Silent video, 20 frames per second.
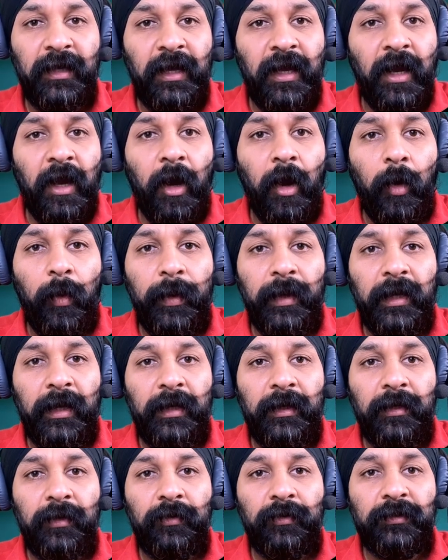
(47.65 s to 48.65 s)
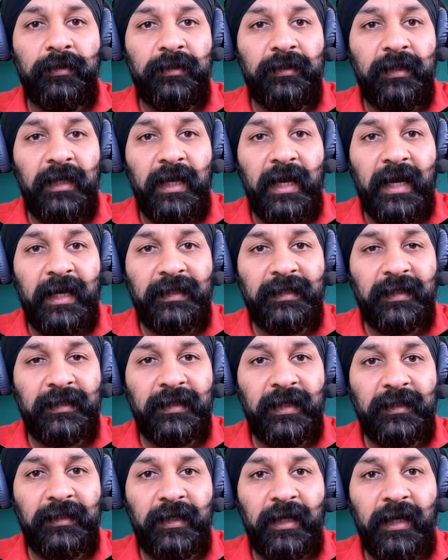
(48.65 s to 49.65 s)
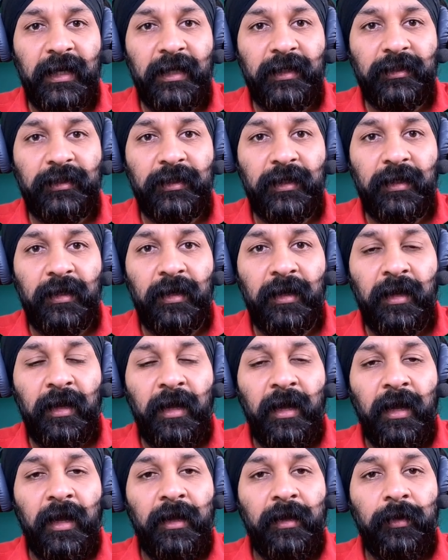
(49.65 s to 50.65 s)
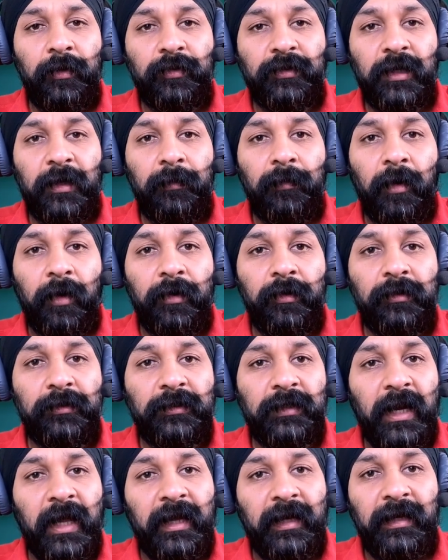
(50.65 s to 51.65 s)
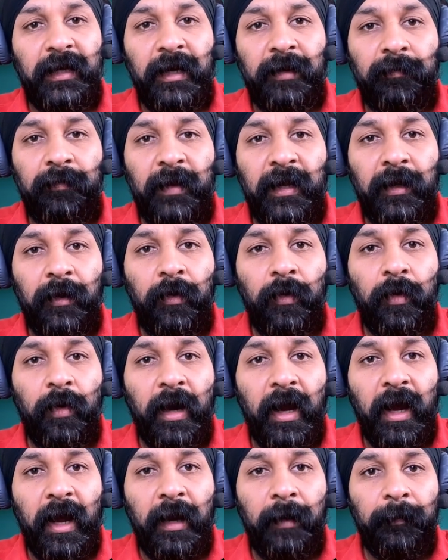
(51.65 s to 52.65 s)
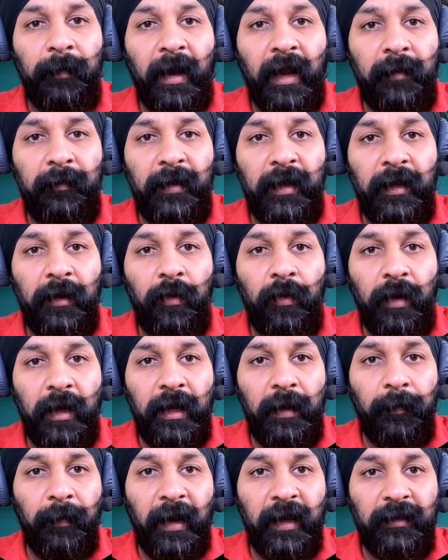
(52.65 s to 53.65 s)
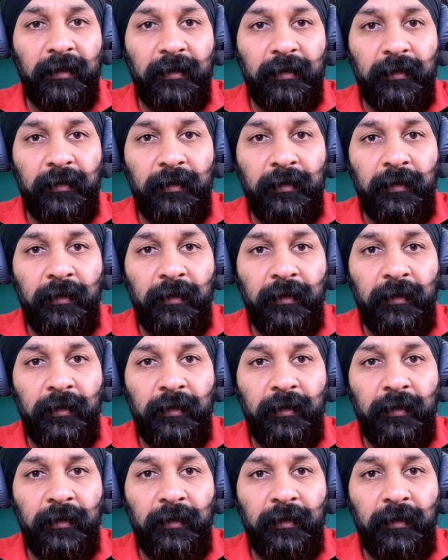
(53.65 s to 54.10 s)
how we can use the SSH connection using modules like netmiko and paramiko in Python.